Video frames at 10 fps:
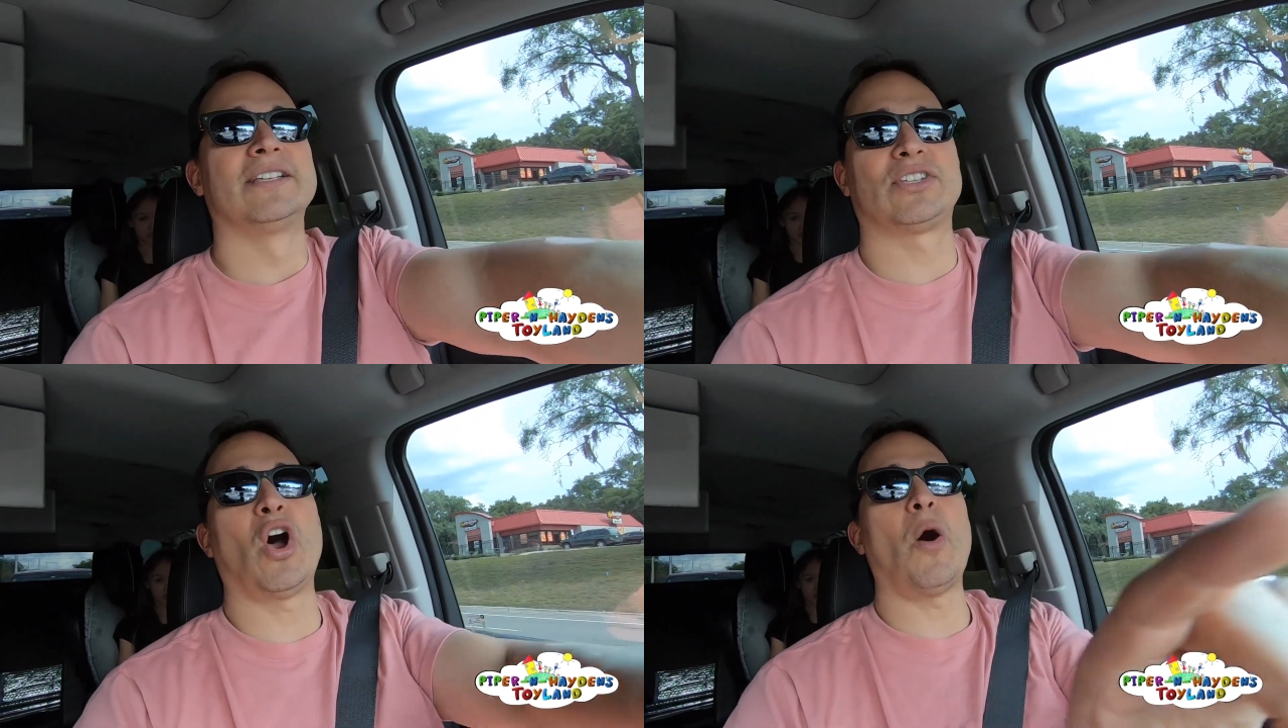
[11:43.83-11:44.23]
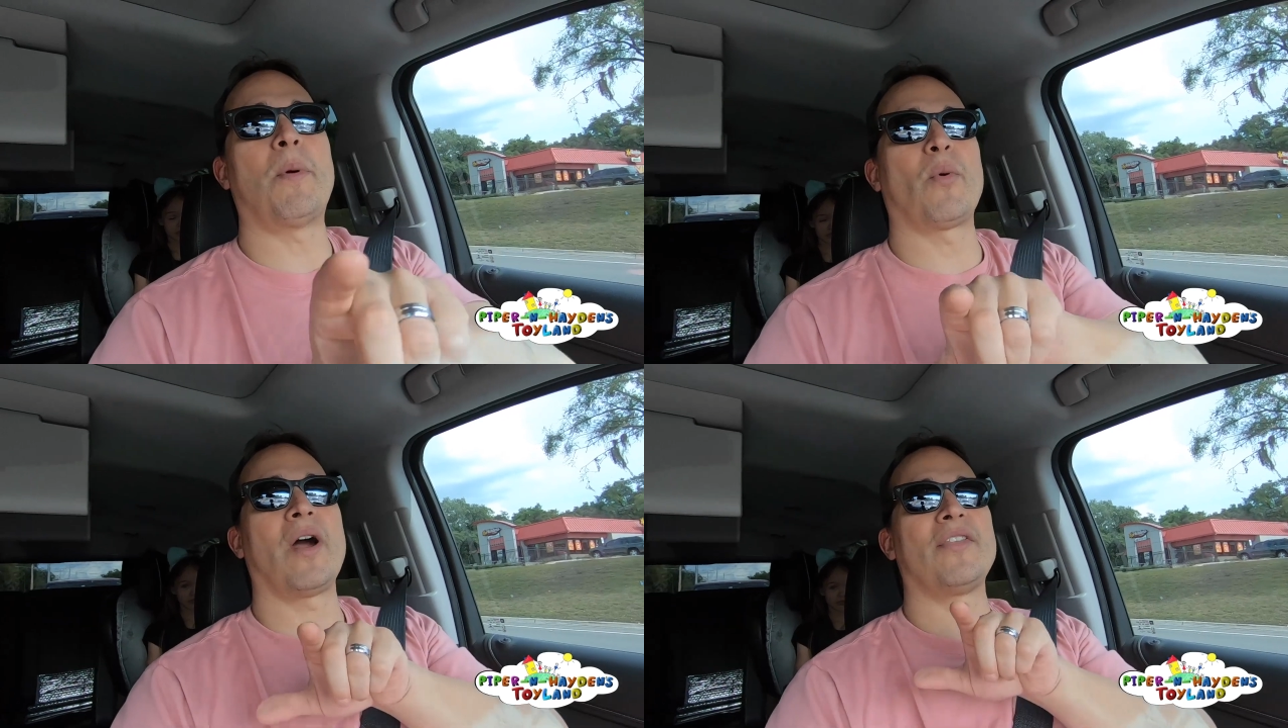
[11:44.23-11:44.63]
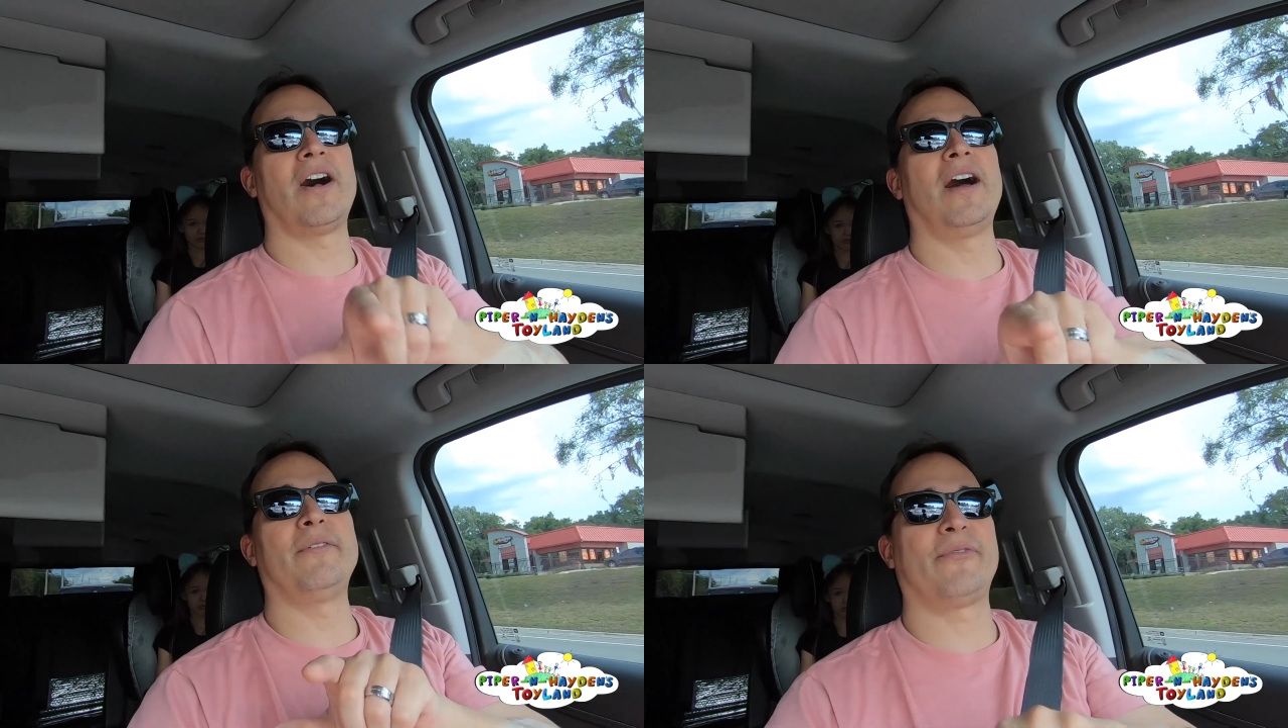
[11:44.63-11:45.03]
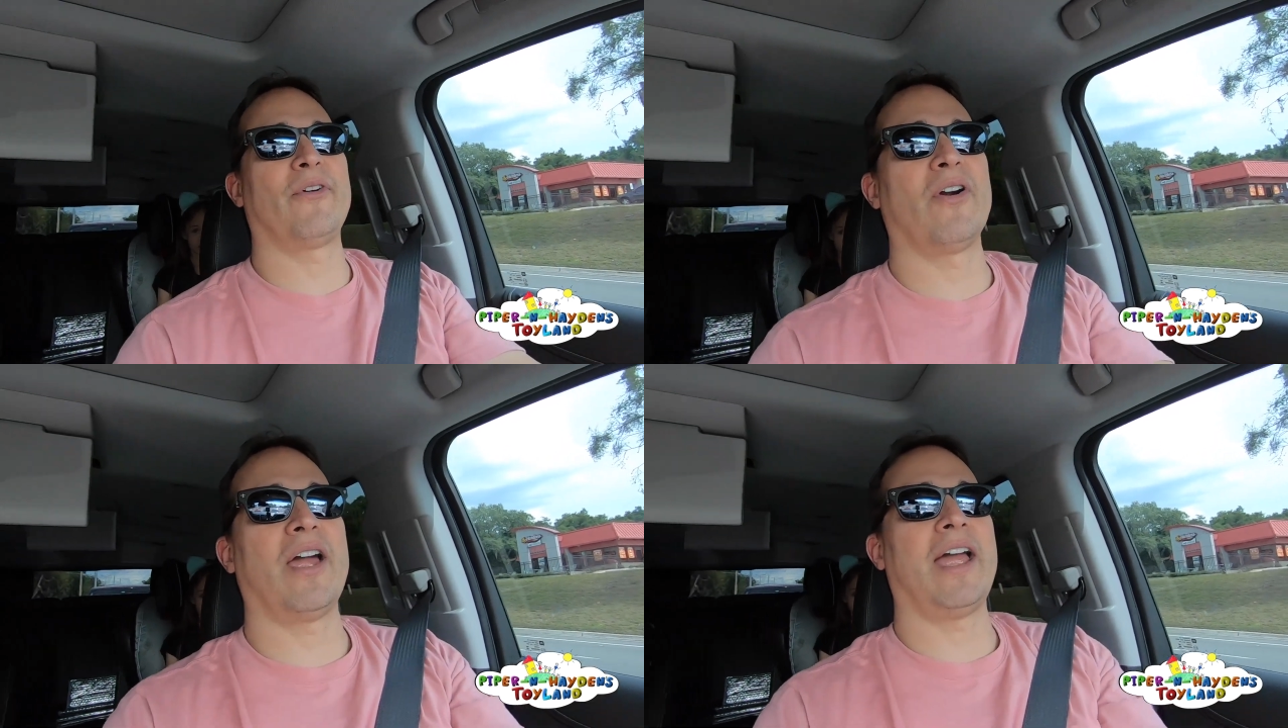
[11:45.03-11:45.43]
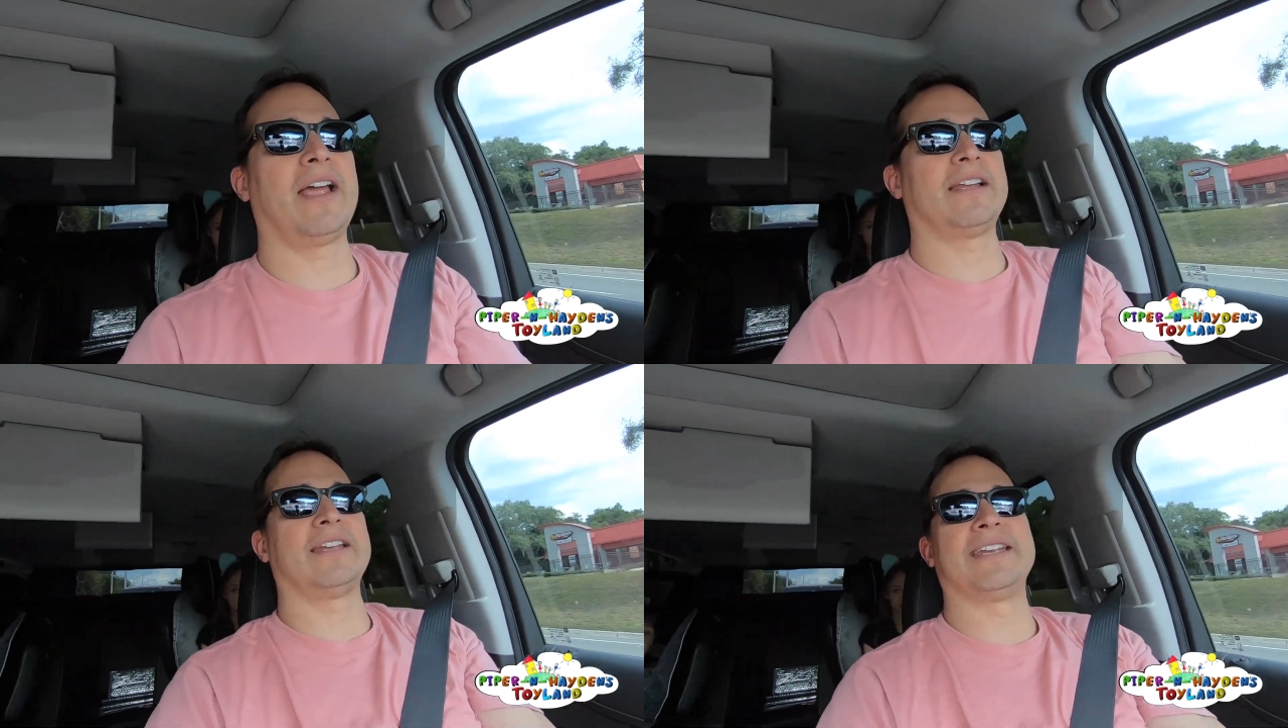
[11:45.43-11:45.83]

So, but we're on the hunt for a